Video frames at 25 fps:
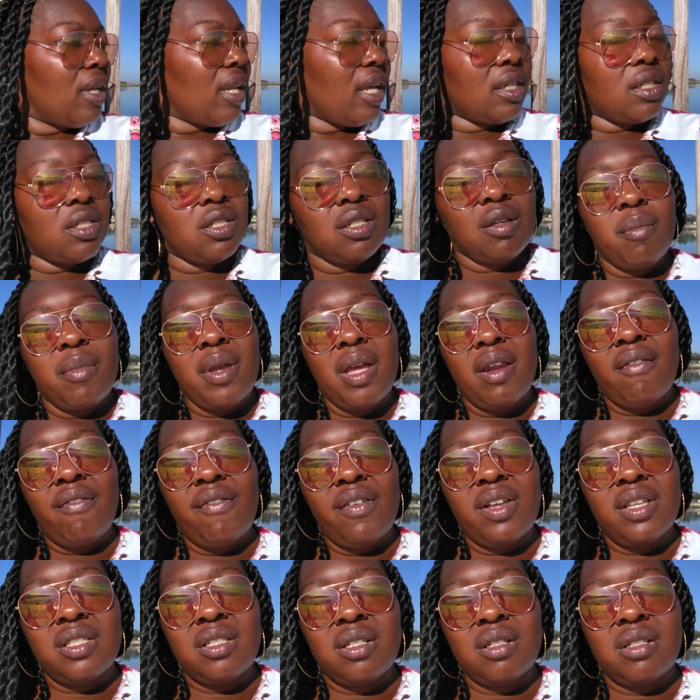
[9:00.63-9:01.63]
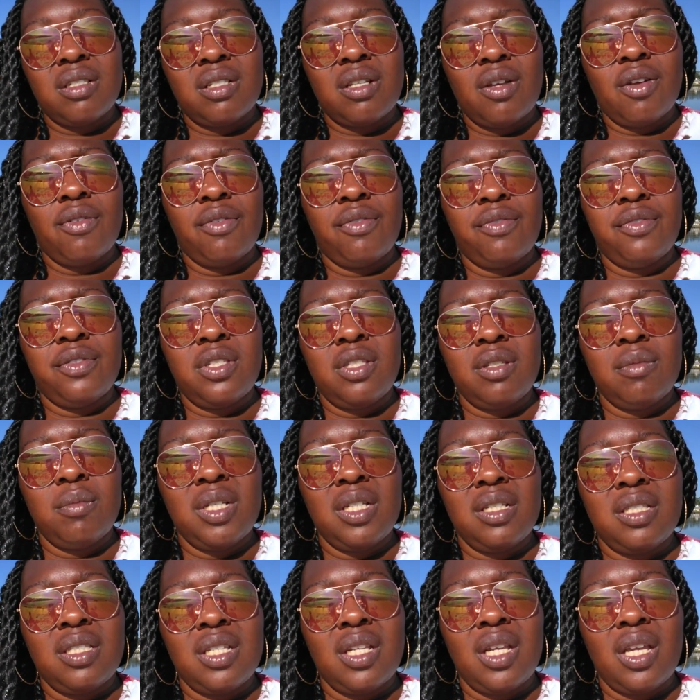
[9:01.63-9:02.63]
like, she'll manifest herself to
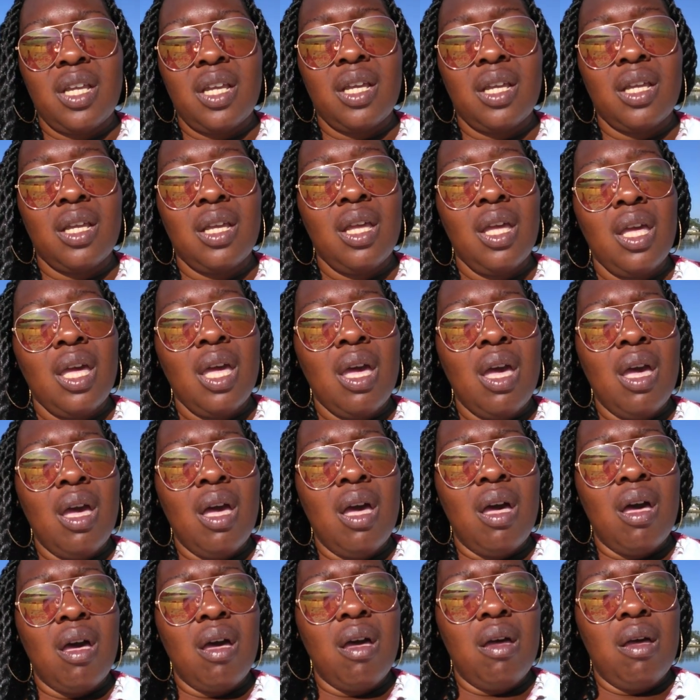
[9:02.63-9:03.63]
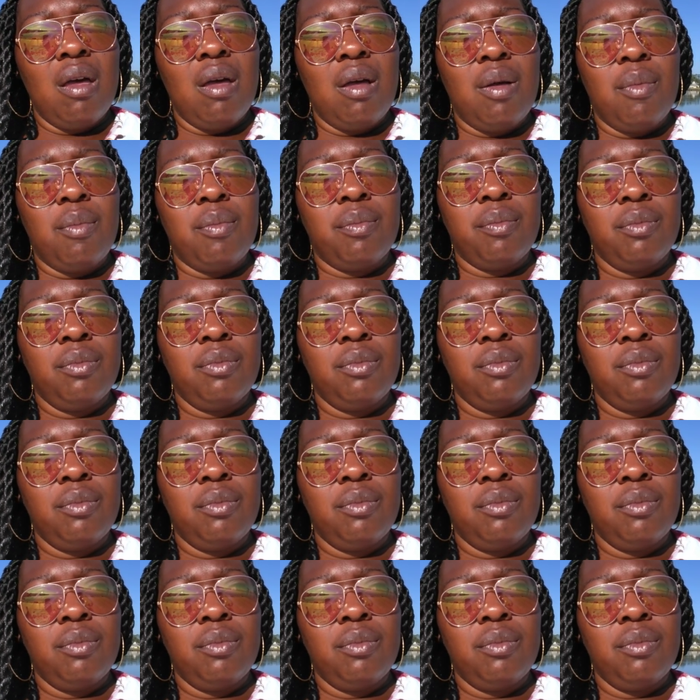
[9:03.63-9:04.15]
me today. At